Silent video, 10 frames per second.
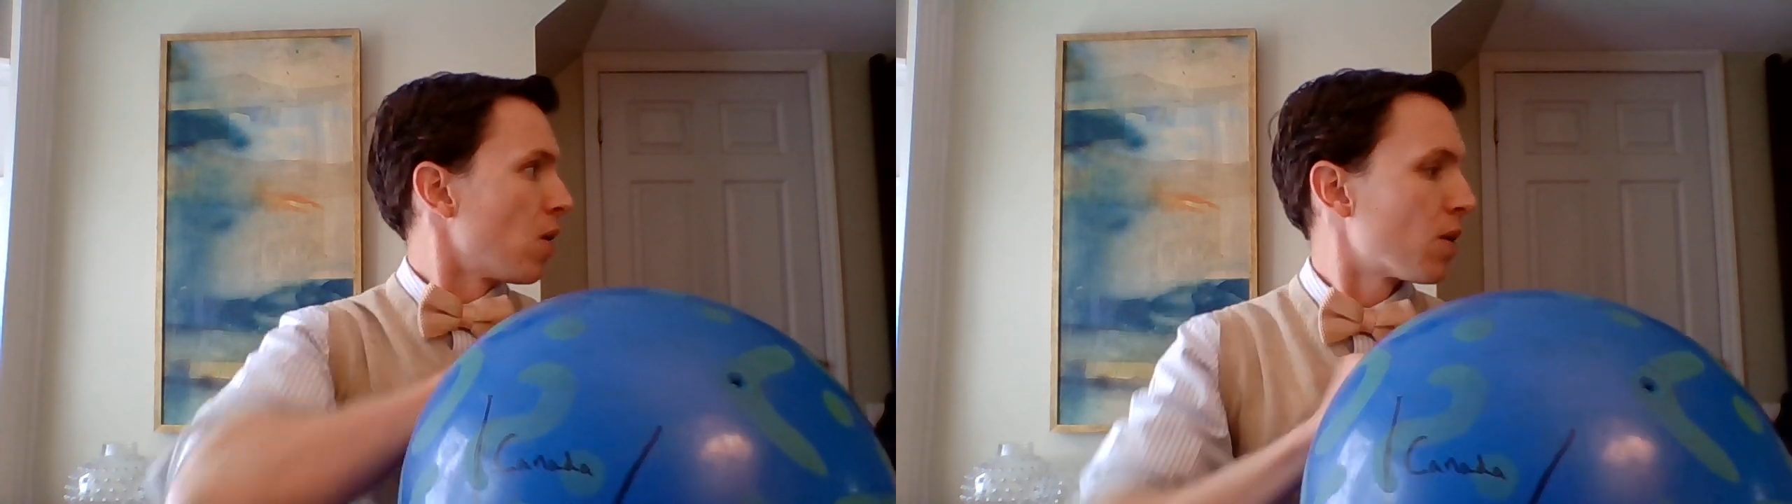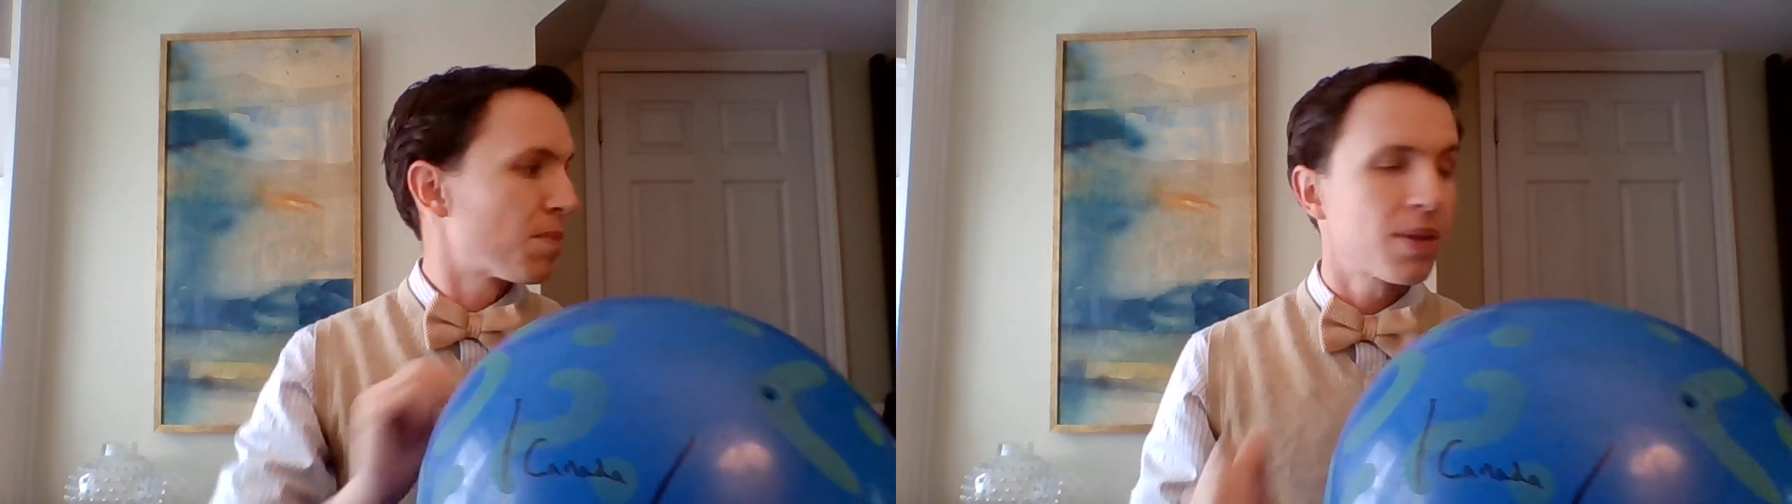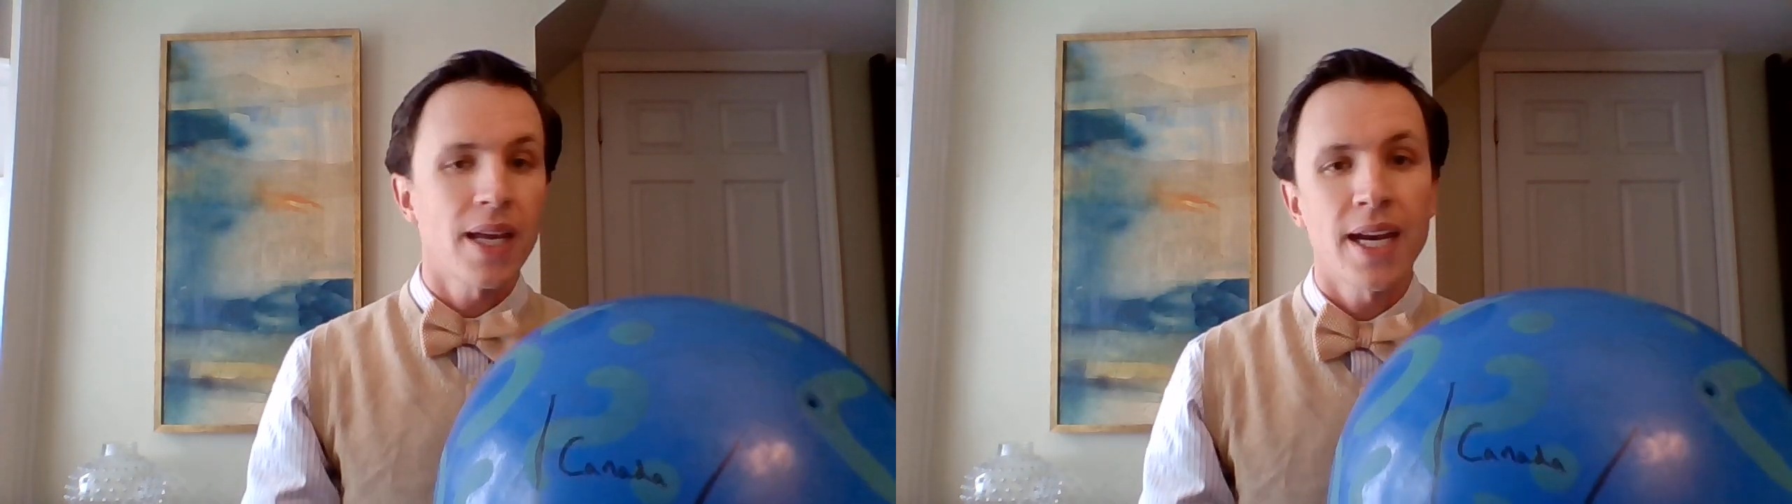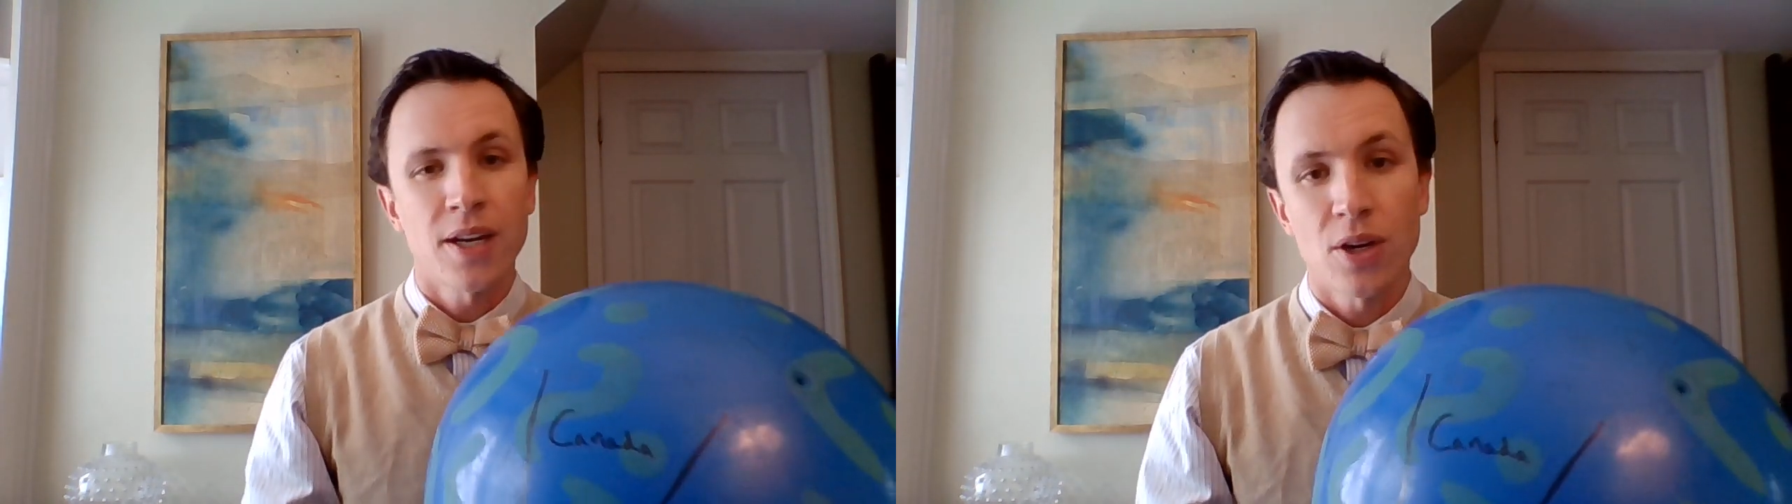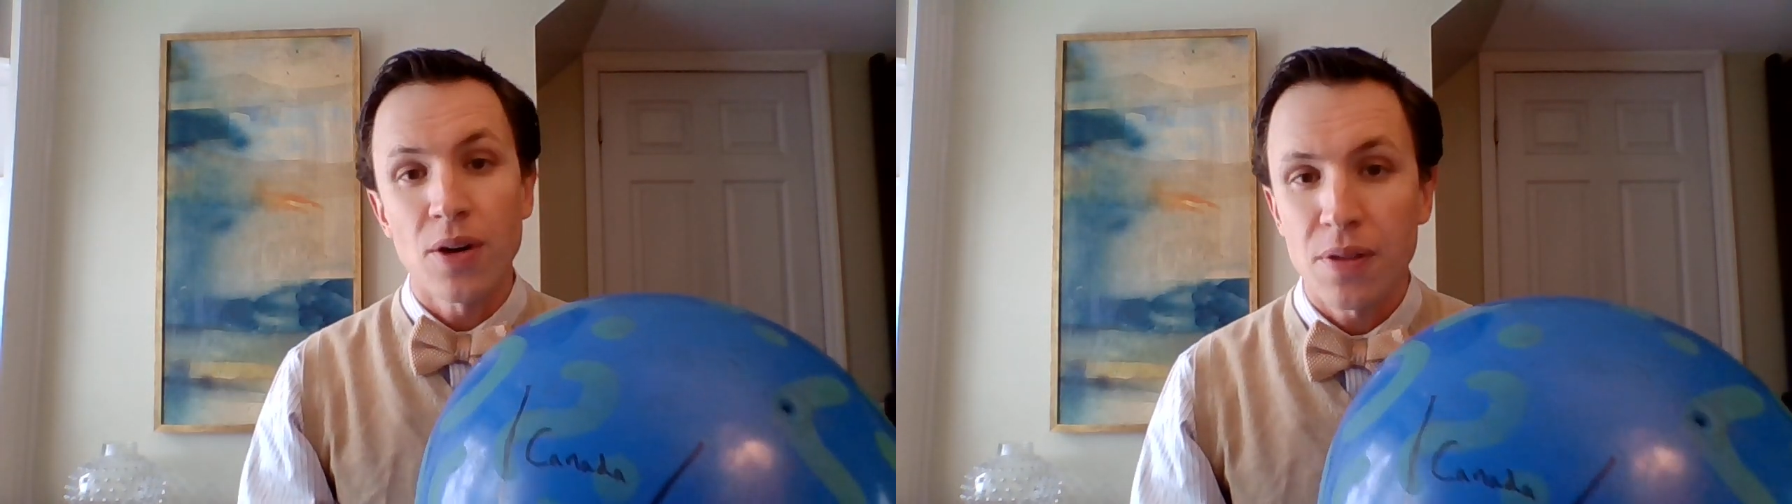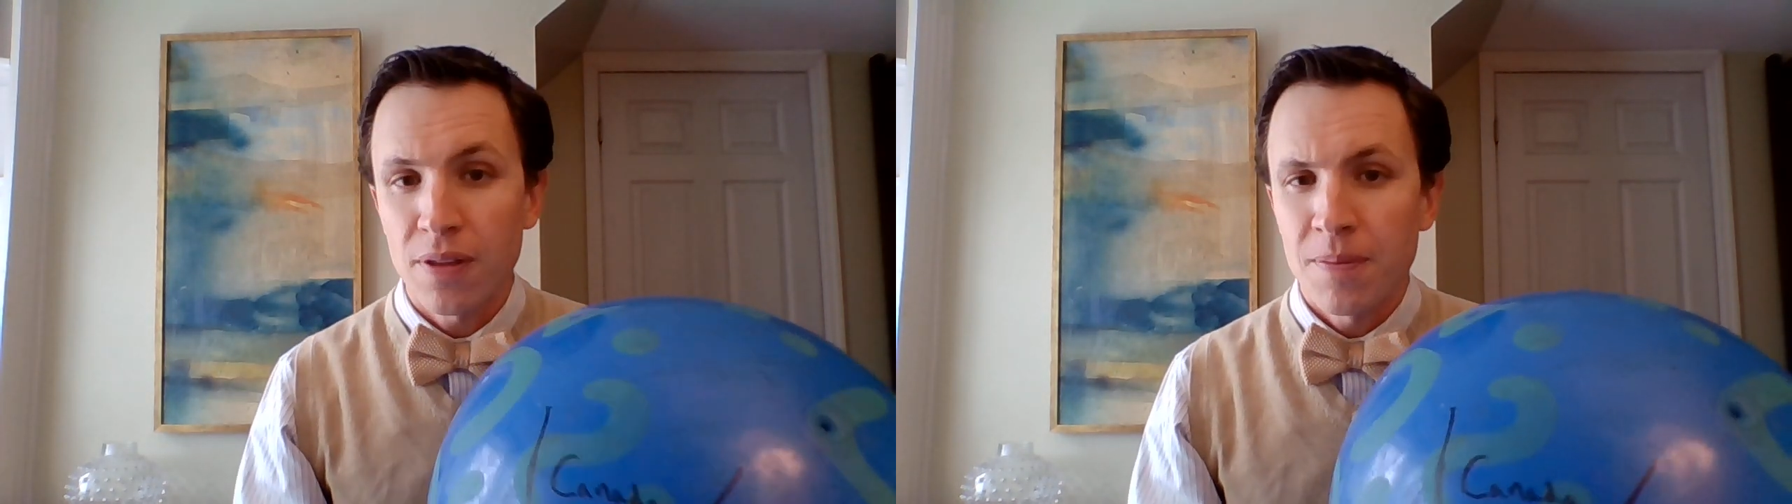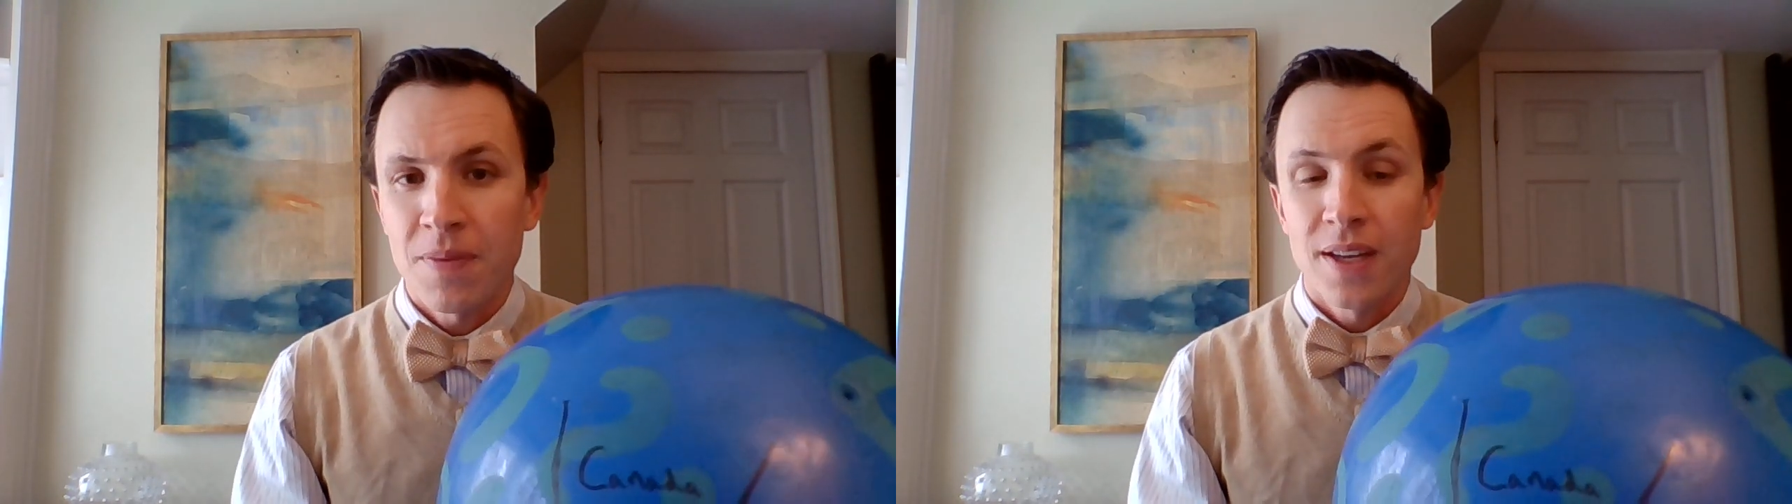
on planet Earth,